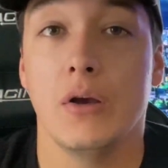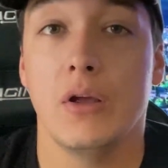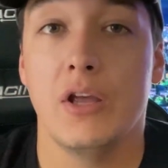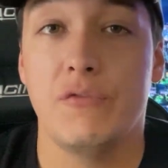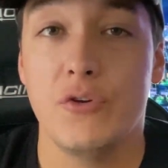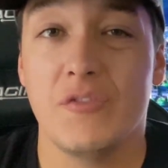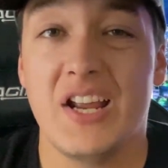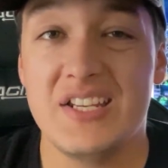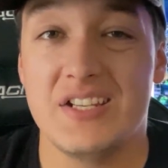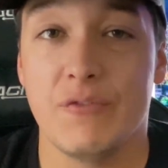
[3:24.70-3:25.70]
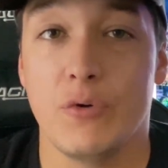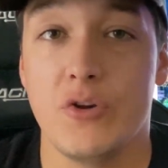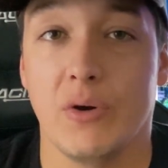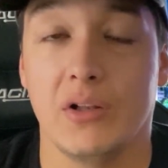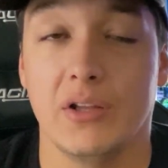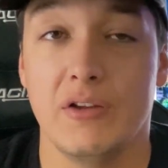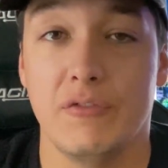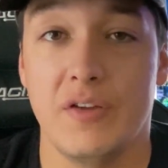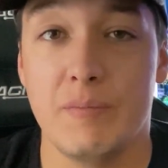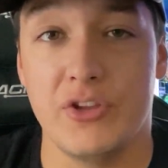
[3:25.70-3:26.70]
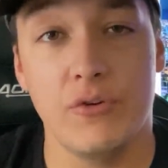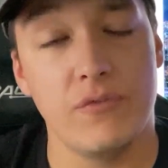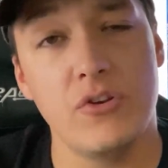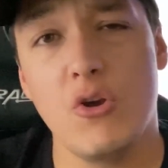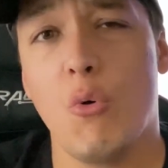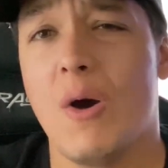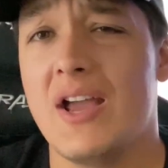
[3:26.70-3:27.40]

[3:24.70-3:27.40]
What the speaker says: If you have an idea of where you want to live, but you have no